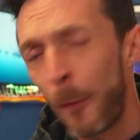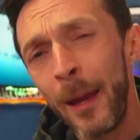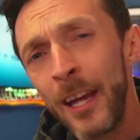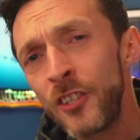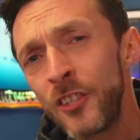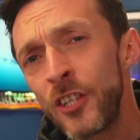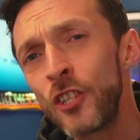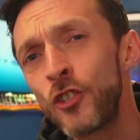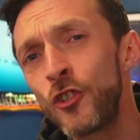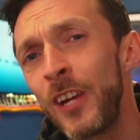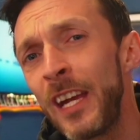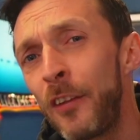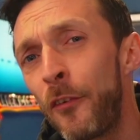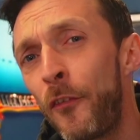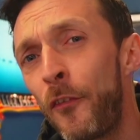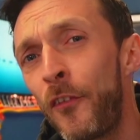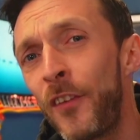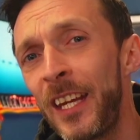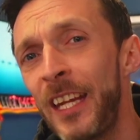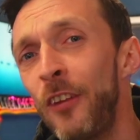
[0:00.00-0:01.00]
I managed to trade
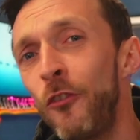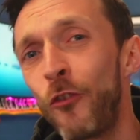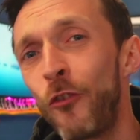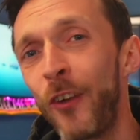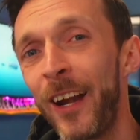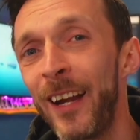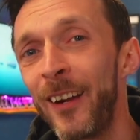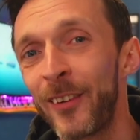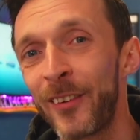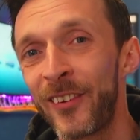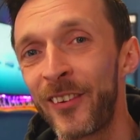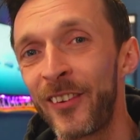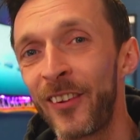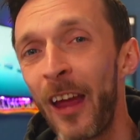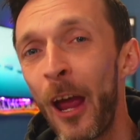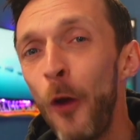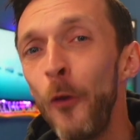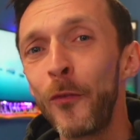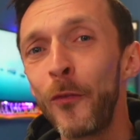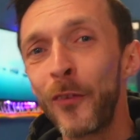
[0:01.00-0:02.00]
3 rares
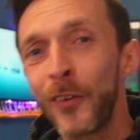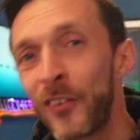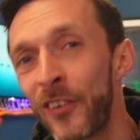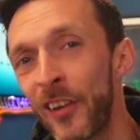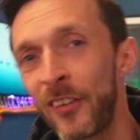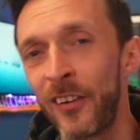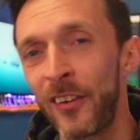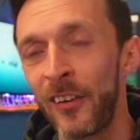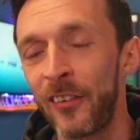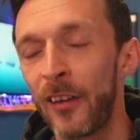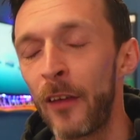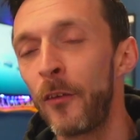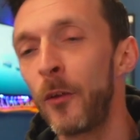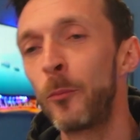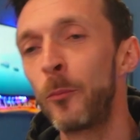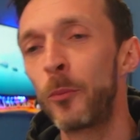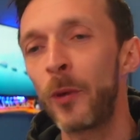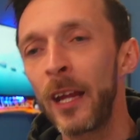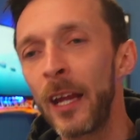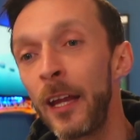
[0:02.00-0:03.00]
out for
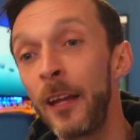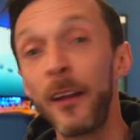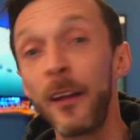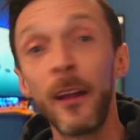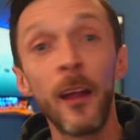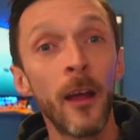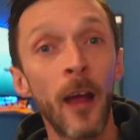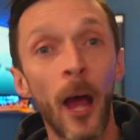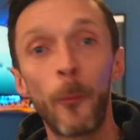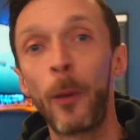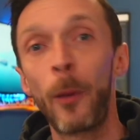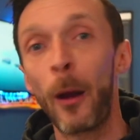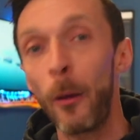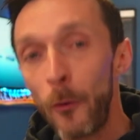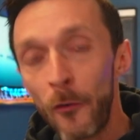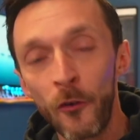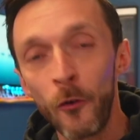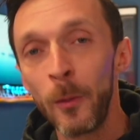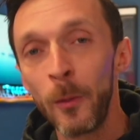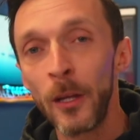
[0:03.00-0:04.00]
67, bring in a
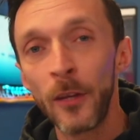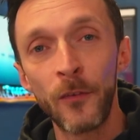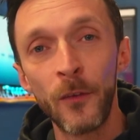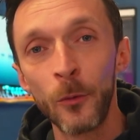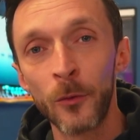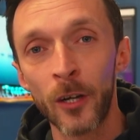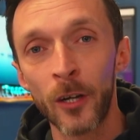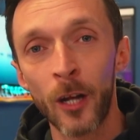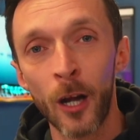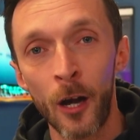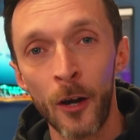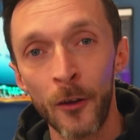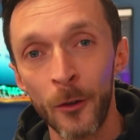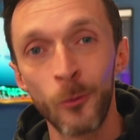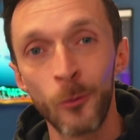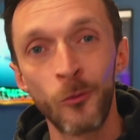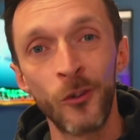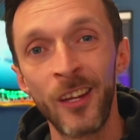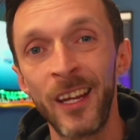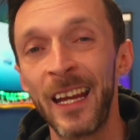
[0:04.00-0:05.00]
powerful midfielder card that
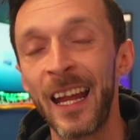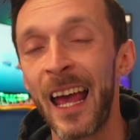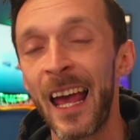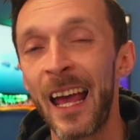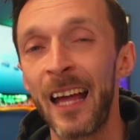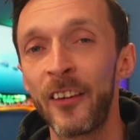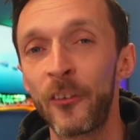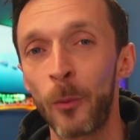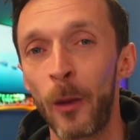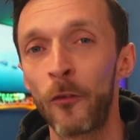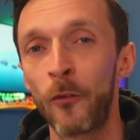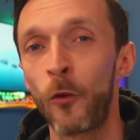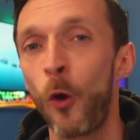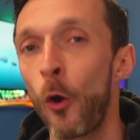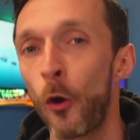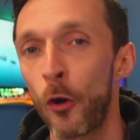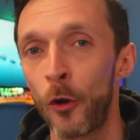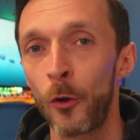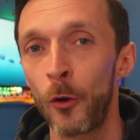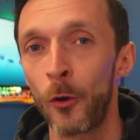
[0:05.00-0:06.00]
will really enhance what I've
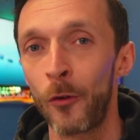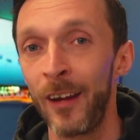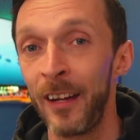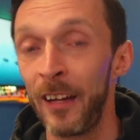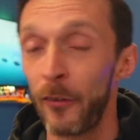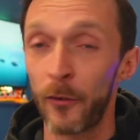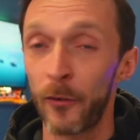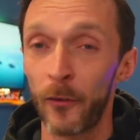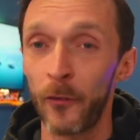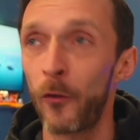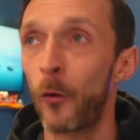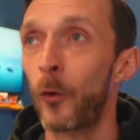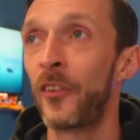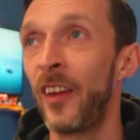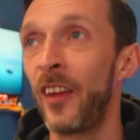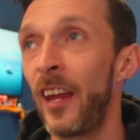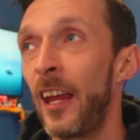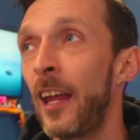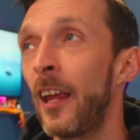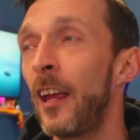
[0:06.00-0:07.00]
got going on already for
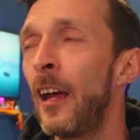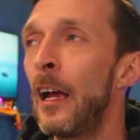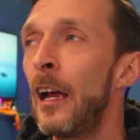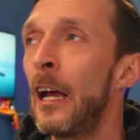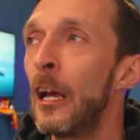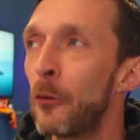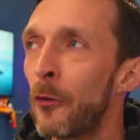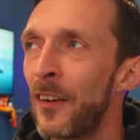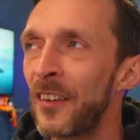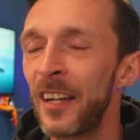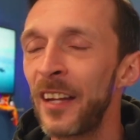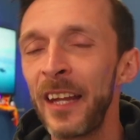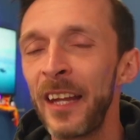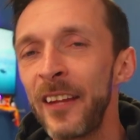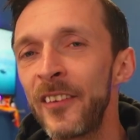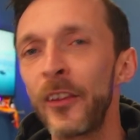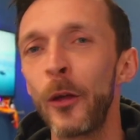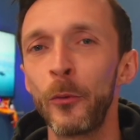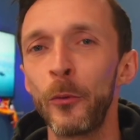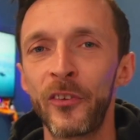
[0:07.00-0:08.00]
48. So I've had a
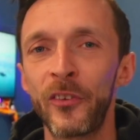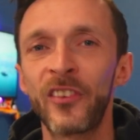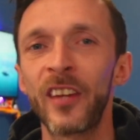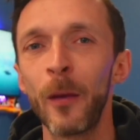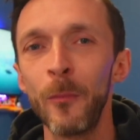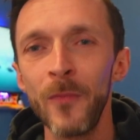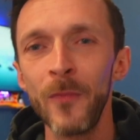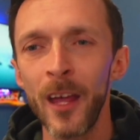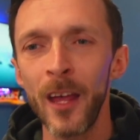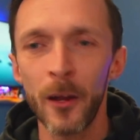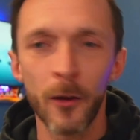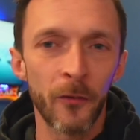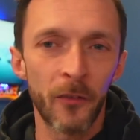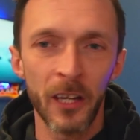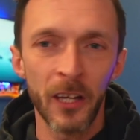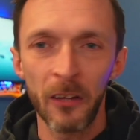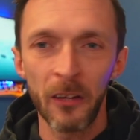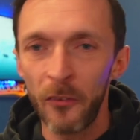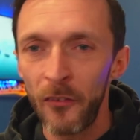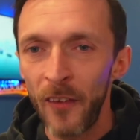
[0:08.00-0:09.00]
nice little skim there of
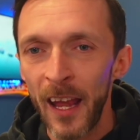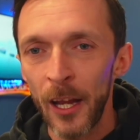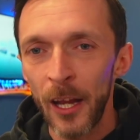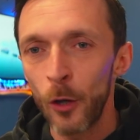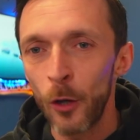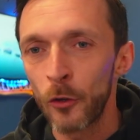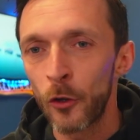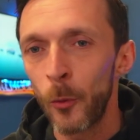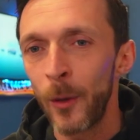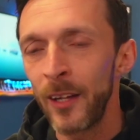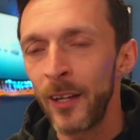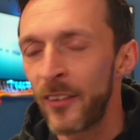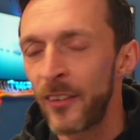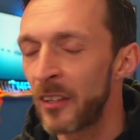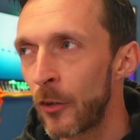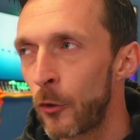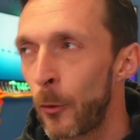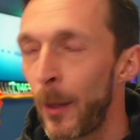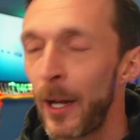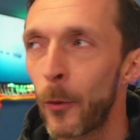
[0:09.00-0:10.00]
like 30 odd quid,
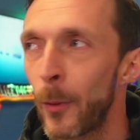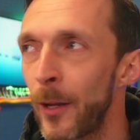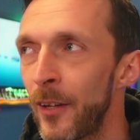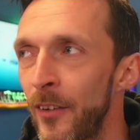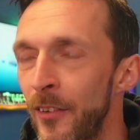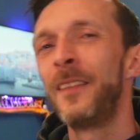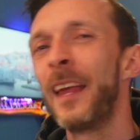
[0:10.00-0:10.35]
20 quid.